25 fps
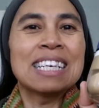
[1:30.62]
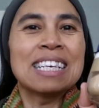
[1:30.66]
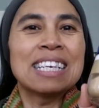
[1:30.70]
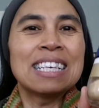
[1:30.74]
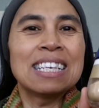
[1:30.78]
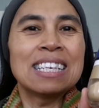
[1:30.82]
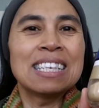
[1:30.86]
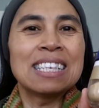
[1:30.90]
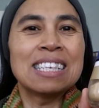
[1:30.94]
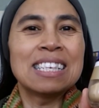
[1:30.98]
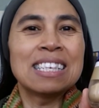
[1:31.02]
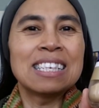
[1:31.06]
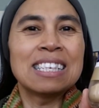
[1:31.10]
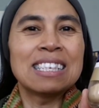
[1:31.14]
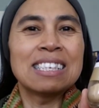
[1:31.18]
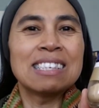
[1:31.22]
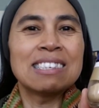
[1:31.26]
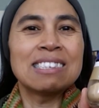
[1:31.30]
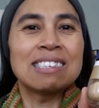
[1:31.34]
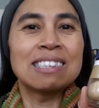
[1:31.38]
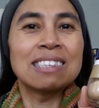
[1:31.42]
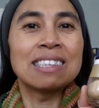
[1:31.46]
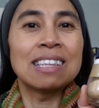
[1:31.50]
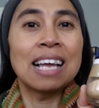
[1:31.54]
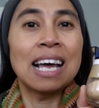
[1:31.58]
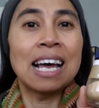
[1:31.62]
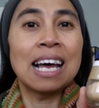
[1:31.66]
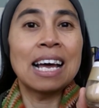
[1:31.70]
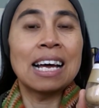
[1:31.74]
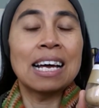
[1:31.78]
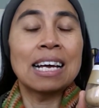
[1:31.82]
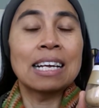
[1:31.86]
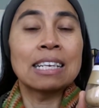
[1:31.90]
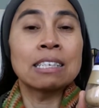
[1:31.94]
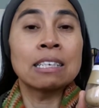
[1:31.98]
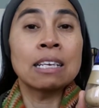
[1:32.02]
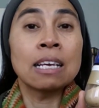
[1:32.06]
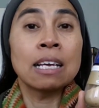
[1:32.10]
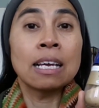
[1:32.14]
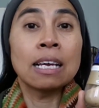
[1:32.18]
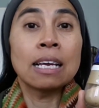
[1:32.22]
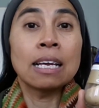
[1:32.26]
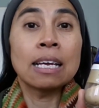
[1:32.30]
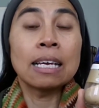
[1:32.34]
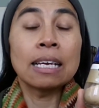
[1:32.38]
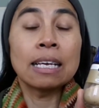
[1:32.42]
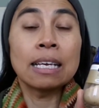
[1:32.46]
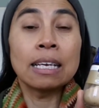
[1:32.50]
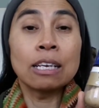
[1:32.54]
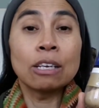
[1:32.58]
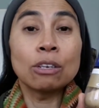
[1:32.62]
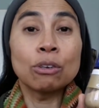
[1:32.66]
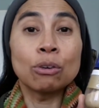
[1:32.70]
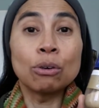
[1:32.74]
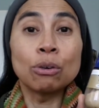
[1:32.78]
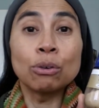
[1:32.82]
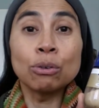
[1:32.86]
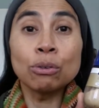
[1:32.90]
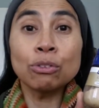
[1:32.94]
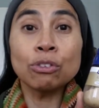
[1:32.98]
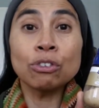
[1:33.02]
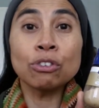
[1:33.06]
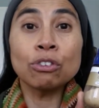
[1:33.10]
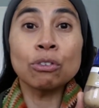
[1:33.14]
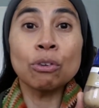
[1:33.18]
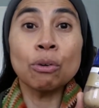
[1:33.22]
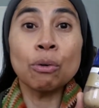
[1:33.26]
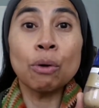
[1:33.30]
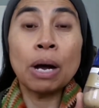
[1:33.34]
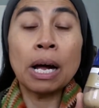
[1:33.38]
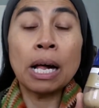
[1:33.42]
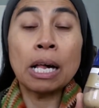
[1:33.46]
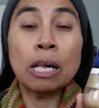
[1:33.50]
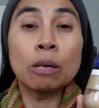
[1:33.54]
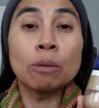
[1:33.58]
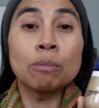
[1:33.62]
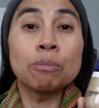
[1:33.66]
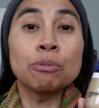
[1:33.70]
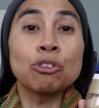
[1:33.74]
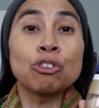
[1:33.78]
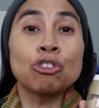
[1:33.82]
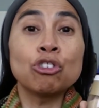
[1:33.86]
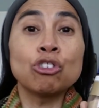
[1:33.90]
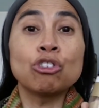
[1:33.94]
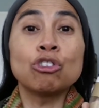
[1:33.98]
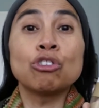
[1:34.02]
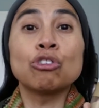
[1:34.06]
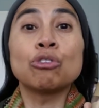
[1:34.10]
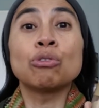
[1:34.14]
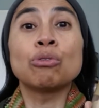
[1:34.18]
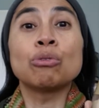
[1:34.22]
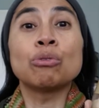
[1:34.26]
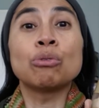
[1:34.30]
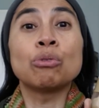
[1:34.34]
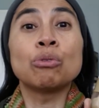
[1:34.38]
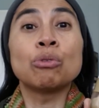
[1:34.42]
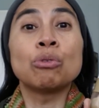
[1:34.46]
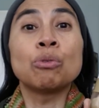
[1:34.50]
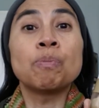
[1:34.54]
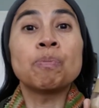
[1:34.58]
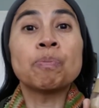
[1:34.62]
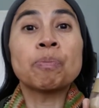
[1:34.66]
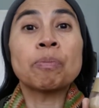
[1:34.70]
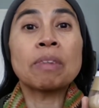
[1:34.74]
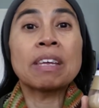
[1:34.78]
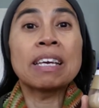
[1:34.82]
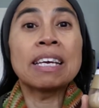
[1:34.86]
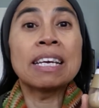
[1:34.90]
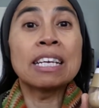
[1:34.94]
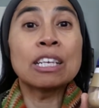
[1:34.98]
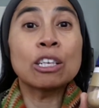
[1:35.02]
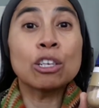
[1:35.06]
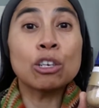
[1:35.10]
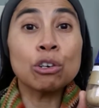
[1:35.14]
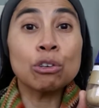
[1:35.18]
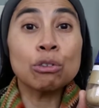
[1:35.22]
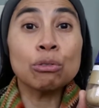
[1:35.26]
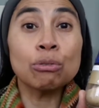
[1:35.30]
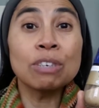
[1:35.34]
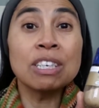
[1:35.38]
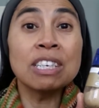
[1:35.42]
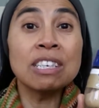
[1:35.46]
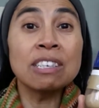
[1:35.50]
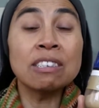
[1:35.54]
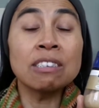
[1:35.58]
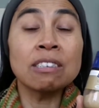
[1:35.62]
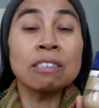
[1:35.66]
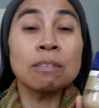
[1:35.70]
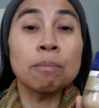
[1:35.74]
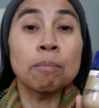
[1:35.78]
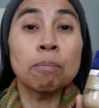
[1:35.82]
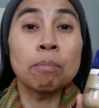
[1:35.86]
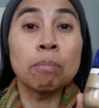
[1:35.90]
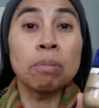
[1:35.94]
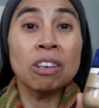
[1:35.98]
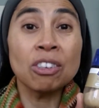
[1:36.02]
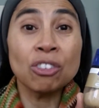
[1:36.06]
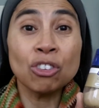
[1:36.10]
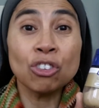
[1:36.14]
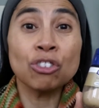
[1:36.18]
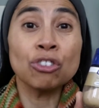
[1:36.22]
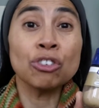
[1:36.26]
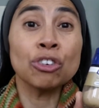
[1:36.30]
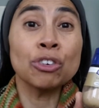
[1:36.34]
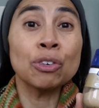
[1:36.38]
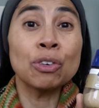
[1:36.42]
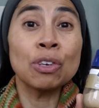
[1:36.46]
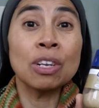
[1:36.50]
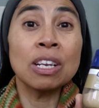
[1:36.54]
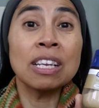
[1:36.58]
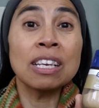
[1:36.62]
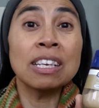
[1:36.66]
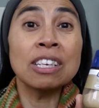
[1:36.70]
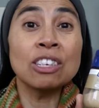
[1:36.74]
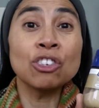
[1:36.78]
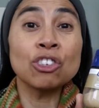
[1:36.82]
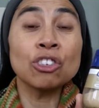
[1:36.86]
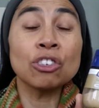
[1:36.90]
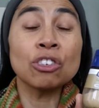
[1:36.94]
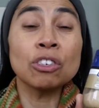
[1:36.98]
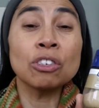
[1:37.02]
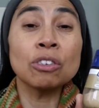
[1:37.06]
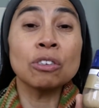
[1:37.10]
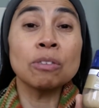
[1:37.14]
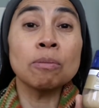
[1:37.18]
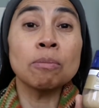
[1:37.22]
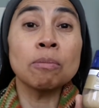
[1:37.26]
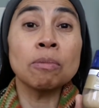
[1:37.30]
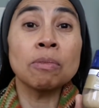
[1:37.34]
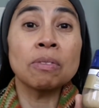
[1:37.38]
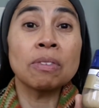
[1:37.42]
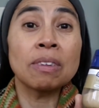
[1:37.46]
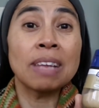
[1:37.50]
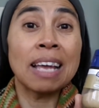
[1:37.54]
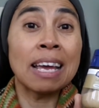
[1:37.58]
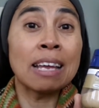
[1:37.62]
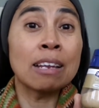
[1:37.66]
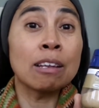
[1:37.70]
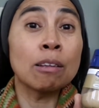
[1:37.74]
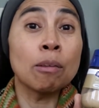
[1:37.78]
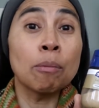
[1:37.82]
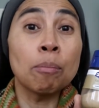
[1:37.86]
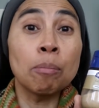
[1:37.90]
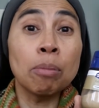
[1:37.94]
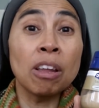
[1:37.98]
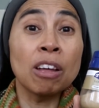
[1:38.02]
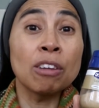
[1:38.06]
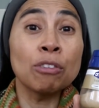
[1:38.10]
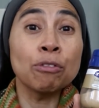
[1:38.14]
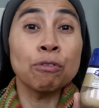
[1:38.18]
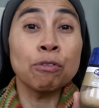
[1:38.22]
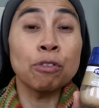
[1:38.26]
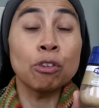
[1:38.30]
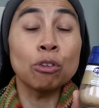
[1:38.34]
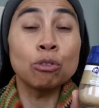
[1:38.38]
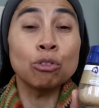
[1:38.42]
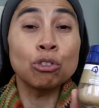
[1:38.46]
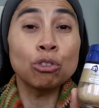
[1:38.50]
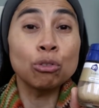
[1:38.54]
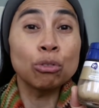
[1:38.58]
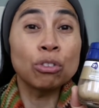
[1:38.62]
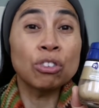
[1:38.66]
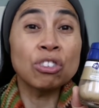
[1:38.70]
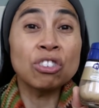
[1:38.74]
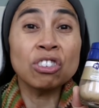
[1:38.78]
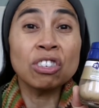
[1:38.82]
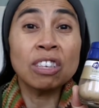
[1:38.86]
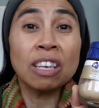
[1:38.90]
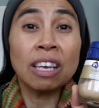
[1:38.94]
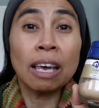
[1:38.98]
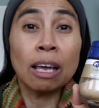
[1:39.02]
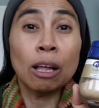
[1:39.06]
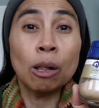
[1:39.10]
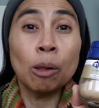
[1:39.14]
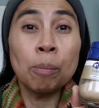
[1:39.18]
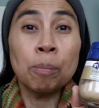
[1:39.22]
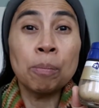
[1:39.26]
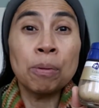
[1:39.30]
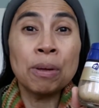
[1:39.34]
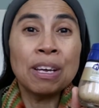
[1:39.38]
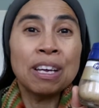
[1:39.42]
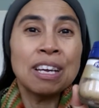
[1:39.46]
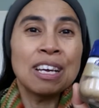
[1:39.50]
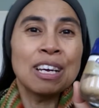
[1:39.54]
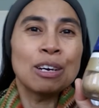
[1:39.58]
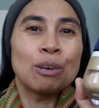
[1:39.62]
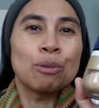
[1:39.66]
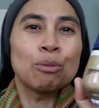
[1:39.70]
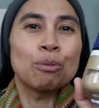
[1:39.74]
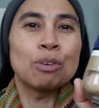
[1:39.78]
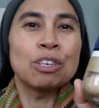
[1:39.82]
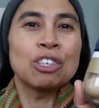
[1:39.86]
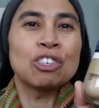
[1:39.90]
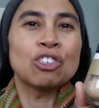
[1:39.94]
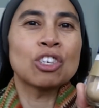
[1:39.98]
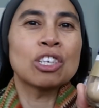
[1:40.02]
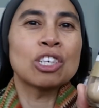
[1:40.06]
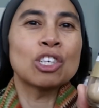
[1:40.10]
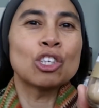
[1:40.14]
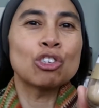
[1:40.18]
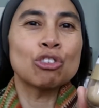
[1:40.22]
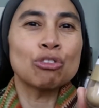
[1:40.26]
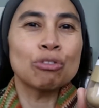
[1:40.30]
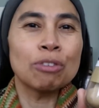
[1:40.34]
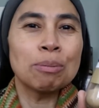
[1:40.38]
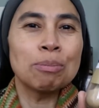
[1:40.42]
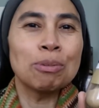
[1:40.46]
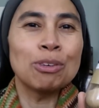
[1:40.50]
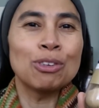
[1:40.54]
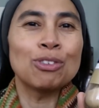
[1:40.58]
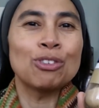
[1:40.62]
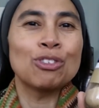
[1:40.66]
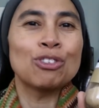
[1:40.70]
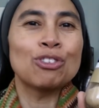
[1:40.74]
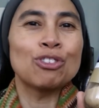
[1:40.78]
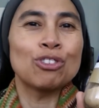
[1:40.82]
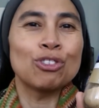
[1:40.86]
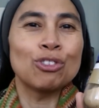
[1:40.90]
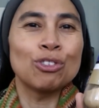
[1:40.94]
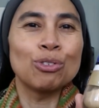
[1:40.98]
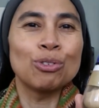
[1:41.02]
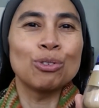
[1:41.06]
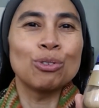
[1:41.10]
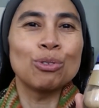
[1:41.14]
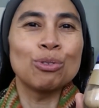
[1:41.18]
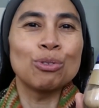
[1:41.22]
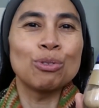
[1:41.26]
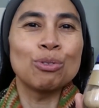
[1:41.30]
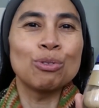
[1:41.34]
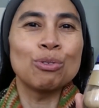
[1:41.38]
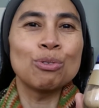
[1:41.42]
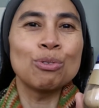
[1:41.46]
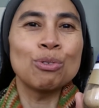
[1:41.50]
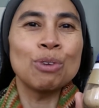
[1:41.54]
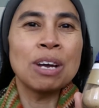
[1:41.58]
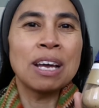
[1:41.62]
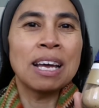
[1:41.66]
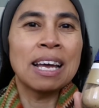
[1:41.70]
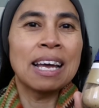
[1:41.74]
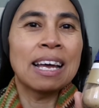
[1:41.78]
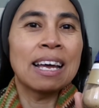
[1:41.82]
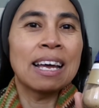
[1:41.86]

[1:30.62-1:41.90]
is that it also helps to increase blood circulation and the blood flow to the scalp, which contributes to